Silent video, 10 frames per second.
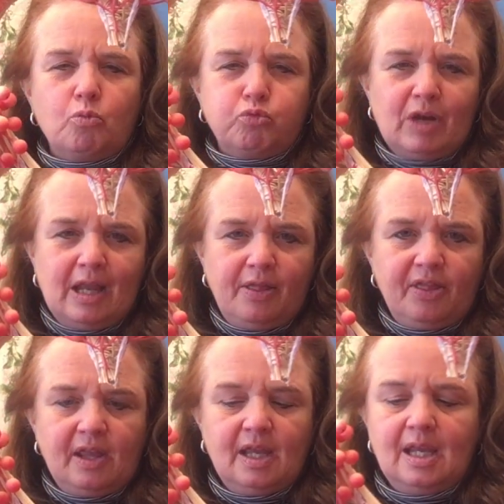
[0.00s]

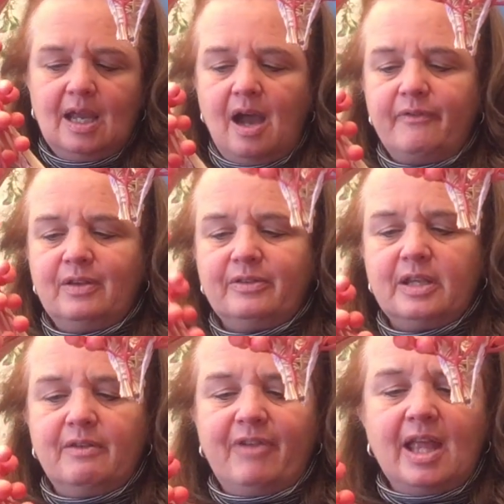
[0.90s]
wreath
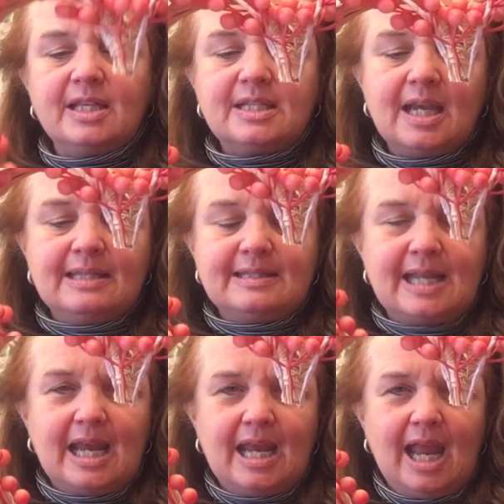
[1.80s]
obviously Valentine's
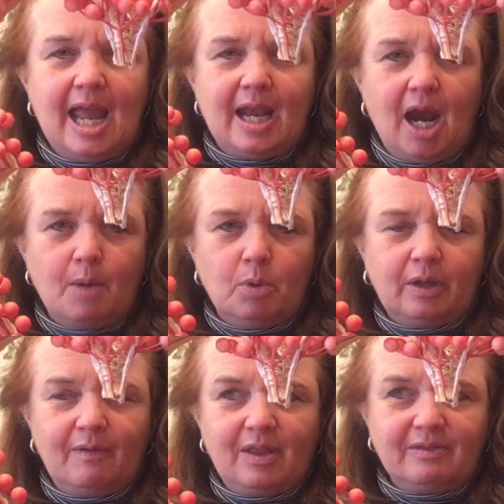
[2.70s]
Day, and I will
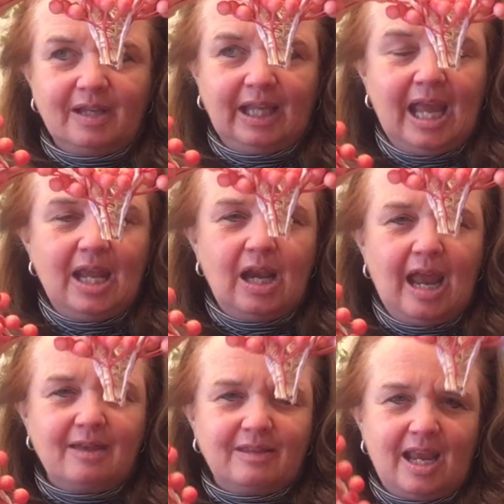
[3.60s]
give this again
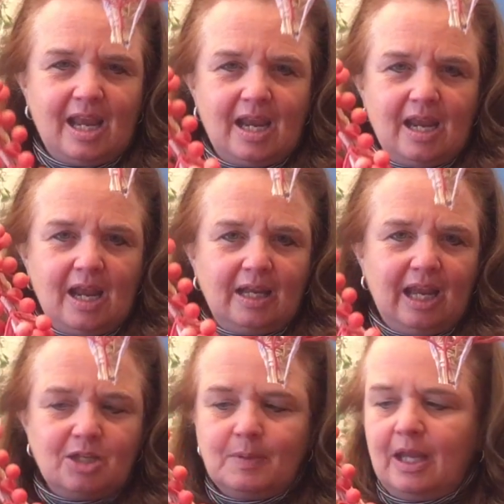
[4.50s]
as a
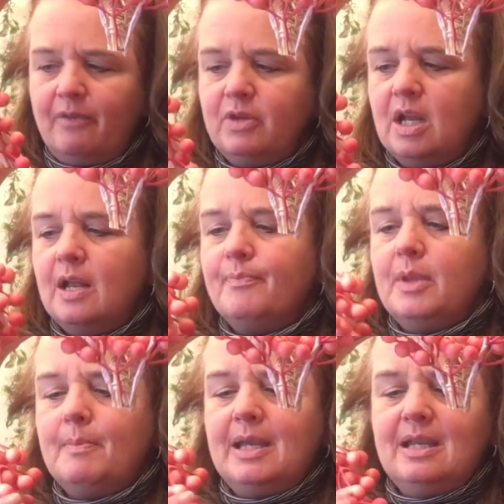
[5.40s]
engagement gift.
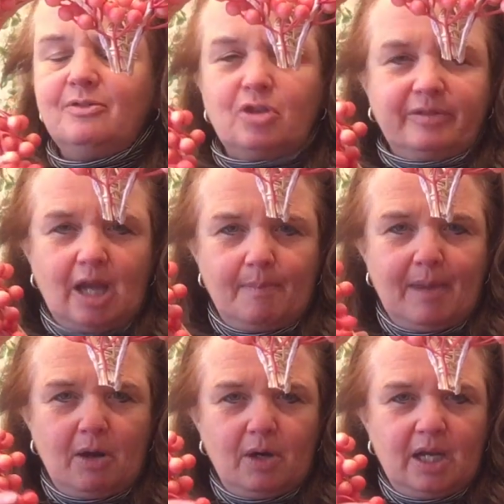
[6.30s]
My niece just got
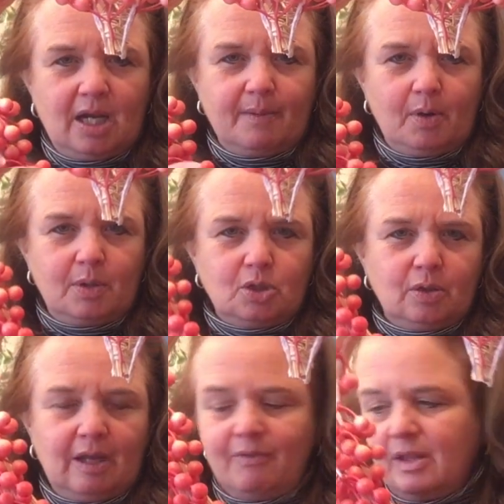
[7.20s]
married, and I'm going to
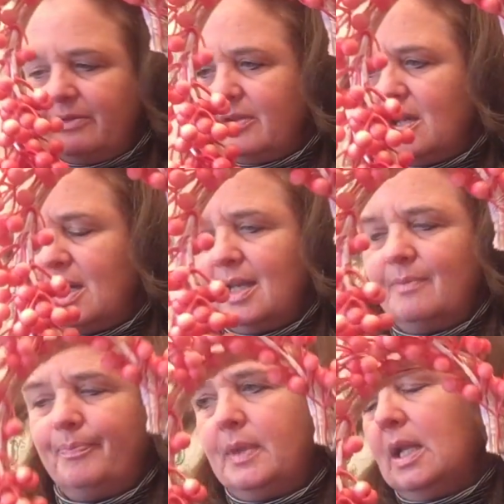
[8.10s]
give this. I
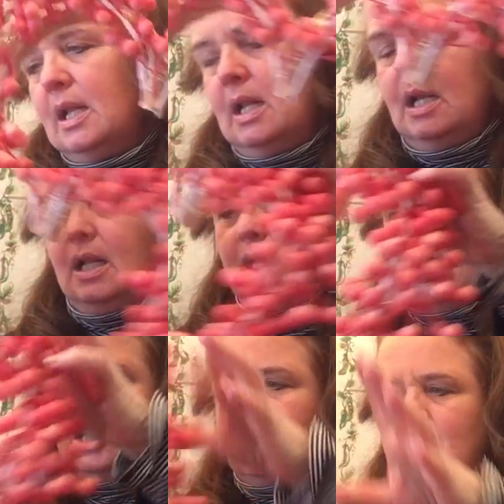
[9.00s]

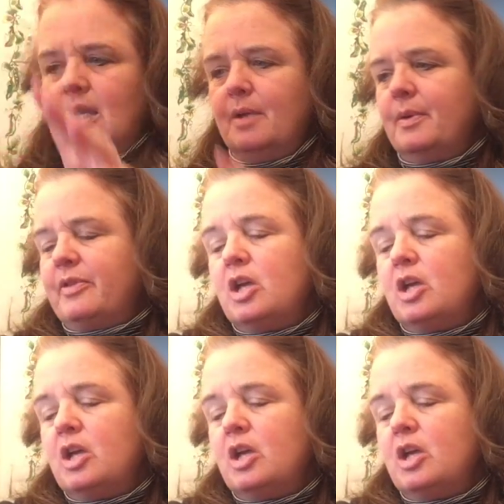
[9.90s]
it was